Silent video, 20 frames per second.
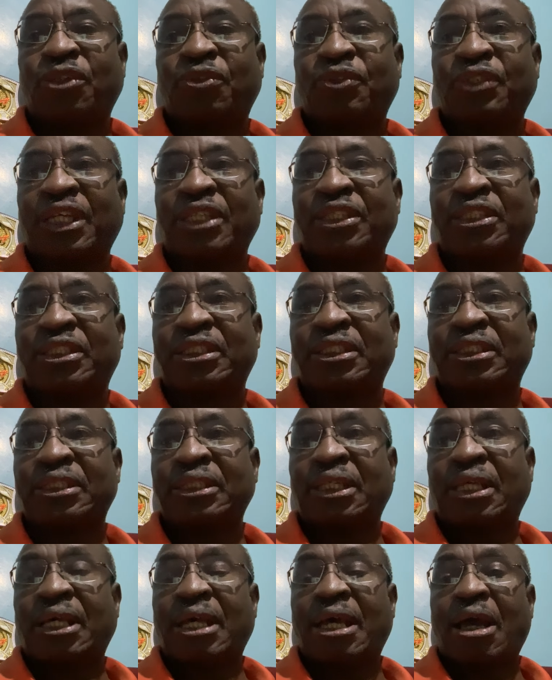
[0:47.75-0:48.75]
officers
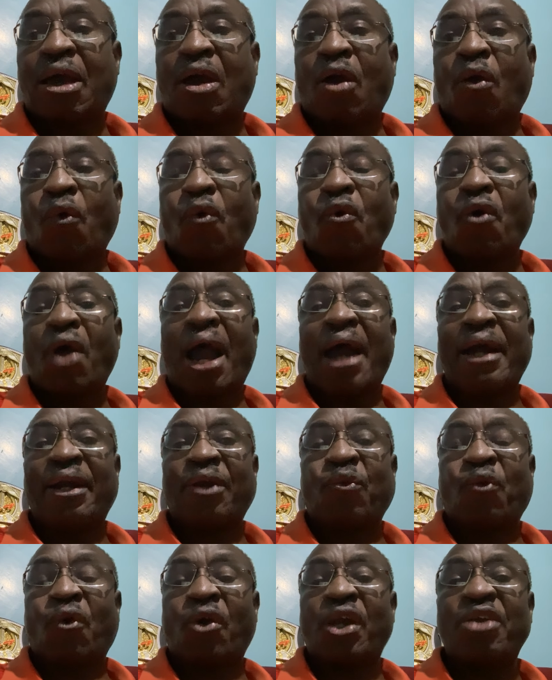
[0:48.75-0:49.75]
who are
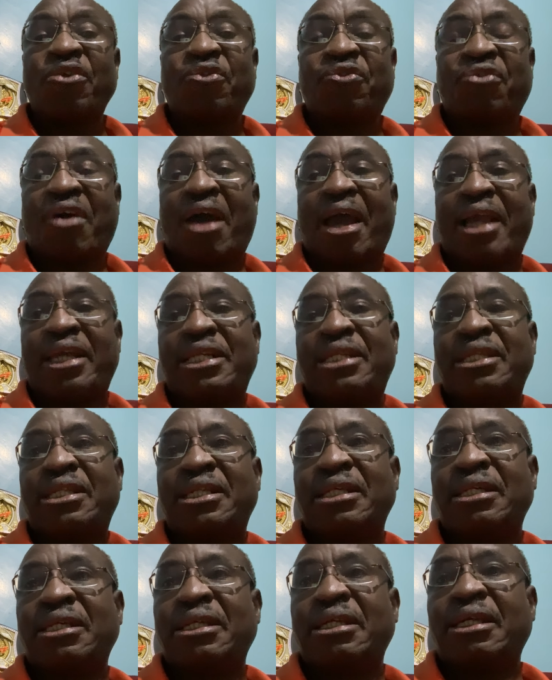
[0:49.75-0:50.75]
qualified
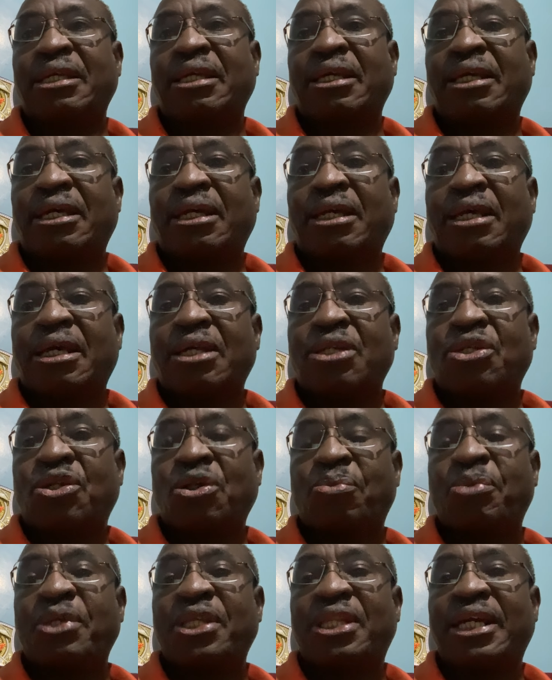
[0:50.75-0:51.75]
to
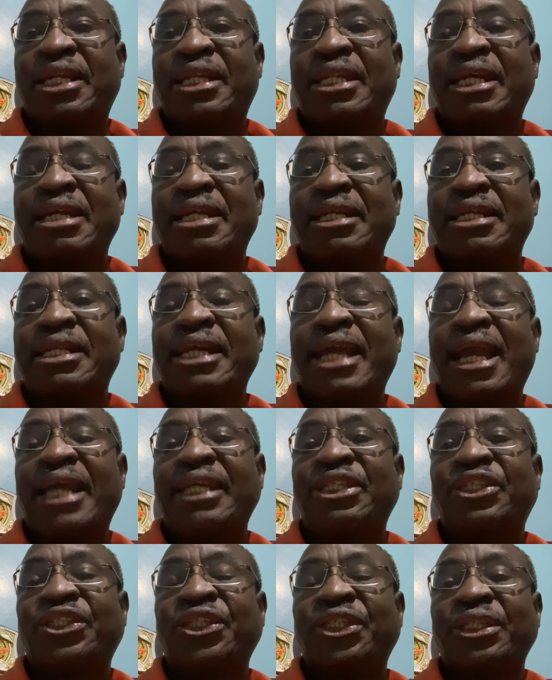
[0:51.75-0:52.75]
be the
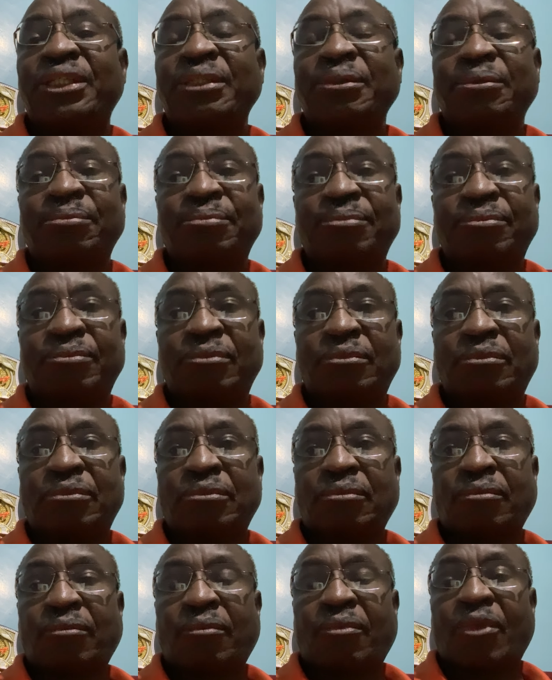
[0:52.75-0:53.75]
DIG,
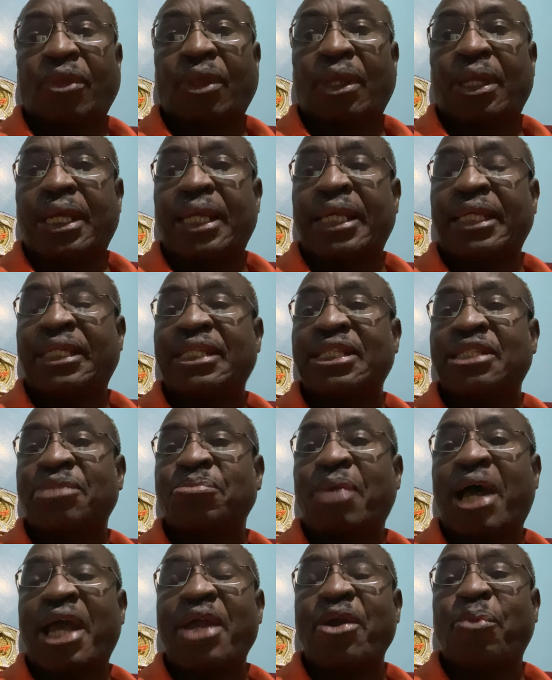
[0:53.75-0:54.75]
it is
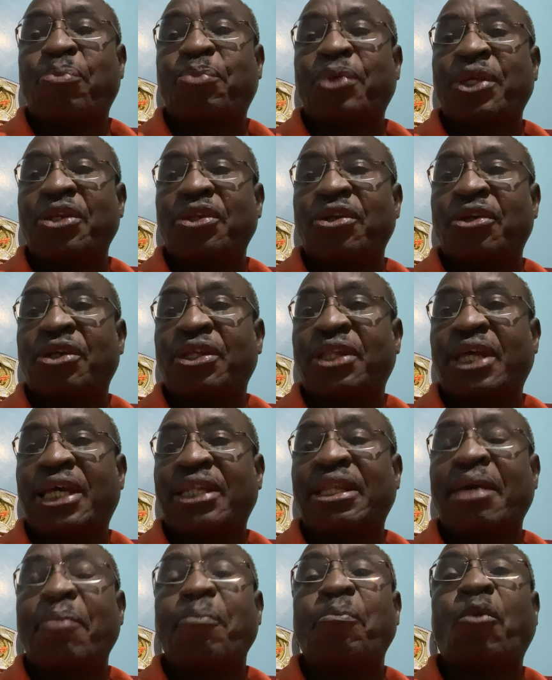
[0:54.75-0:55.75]
my opinion that
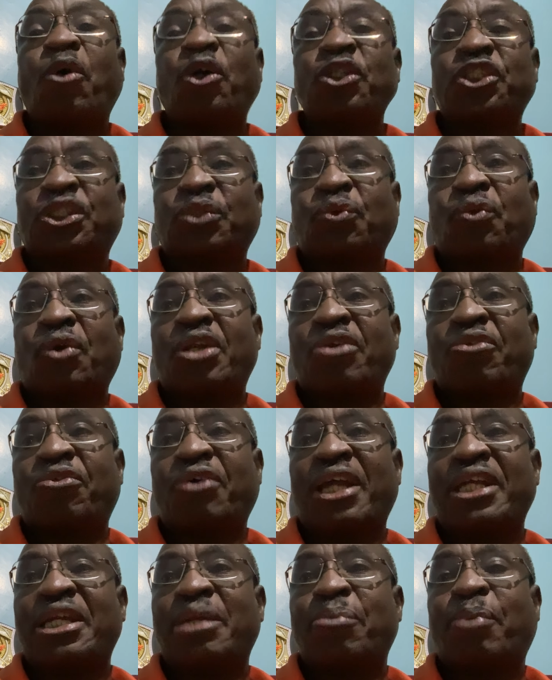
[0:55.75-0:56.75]
the most
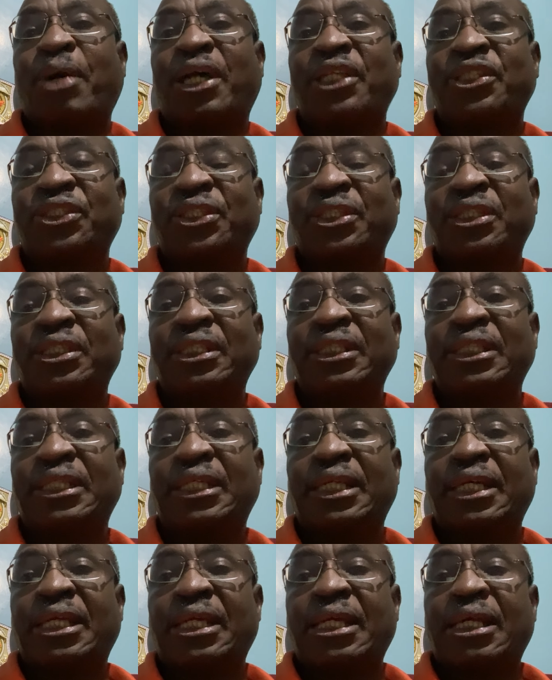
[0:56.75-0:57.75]
qualified person
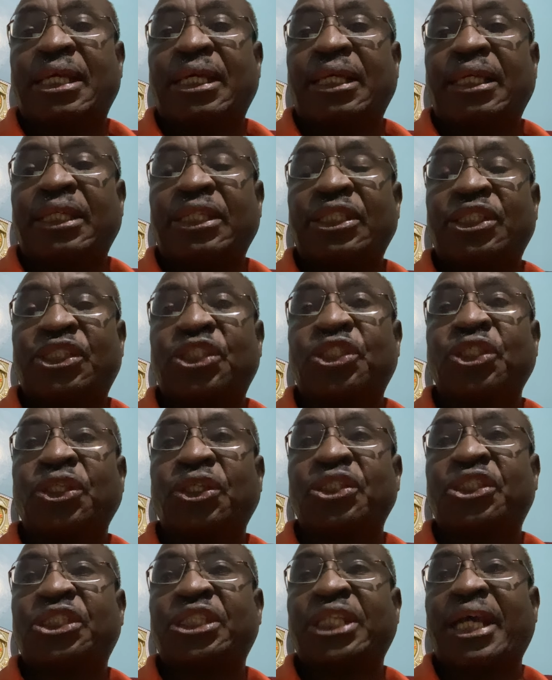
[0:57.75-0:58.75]
is
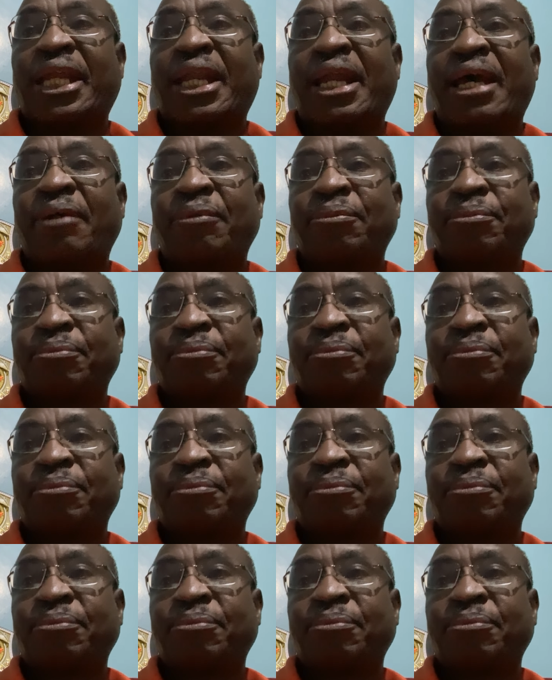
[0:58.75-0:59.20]
George Seda.